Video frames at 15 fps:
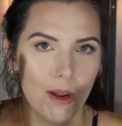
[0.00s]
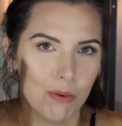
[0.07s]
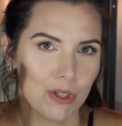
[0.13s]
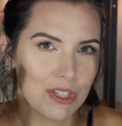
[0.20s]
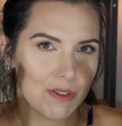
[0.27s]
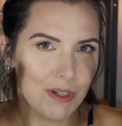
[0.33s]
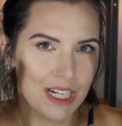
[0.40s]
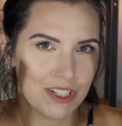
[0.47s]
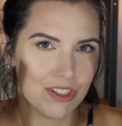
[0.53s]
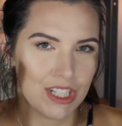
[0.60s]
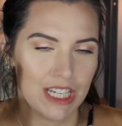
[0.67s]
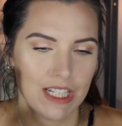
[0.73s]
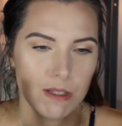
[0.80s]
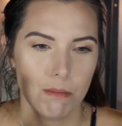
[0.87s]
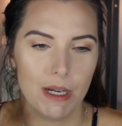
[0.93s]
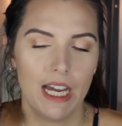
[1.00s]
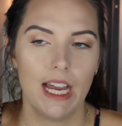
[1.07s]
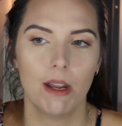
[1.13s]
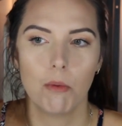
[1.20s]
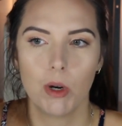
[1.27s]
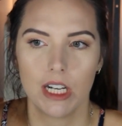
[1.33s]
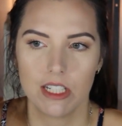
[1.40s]
I will swatch this, but
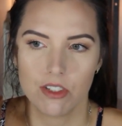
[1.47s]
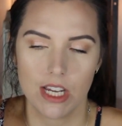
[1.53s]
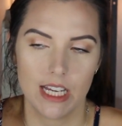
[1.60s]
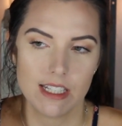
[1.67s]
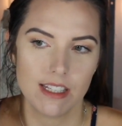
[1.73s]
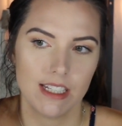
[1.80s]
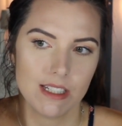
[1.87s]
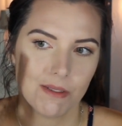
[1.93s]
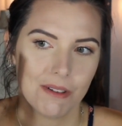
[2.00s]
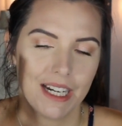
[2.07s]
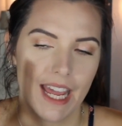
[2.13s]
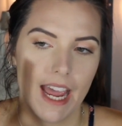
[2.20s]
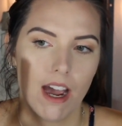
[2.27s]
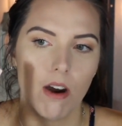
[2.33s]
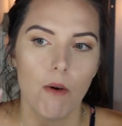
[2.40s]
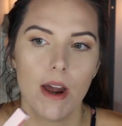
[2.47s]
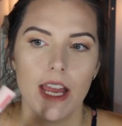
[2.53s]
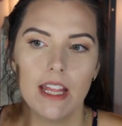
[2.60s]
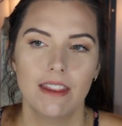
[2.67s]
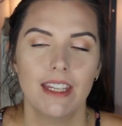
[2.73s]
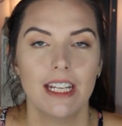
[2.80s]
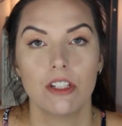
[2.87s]
I wanna test this one out
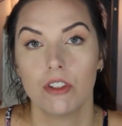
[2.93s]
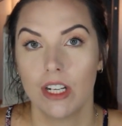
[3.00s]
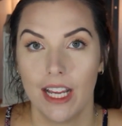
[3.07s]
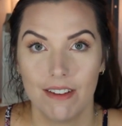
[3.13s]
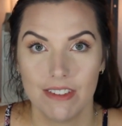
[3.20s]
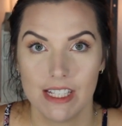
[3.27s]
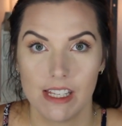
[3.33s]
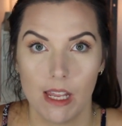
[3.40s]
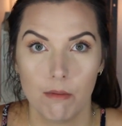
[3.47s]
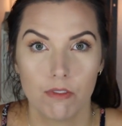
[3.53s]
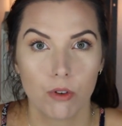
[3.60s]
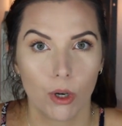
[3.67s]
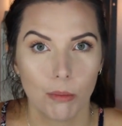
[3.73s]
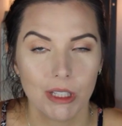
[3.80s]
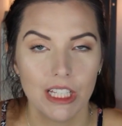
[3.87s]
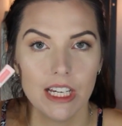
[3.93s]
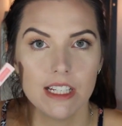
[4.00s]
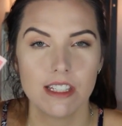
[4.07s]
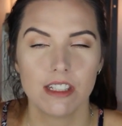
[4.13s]
and they should have the same formula.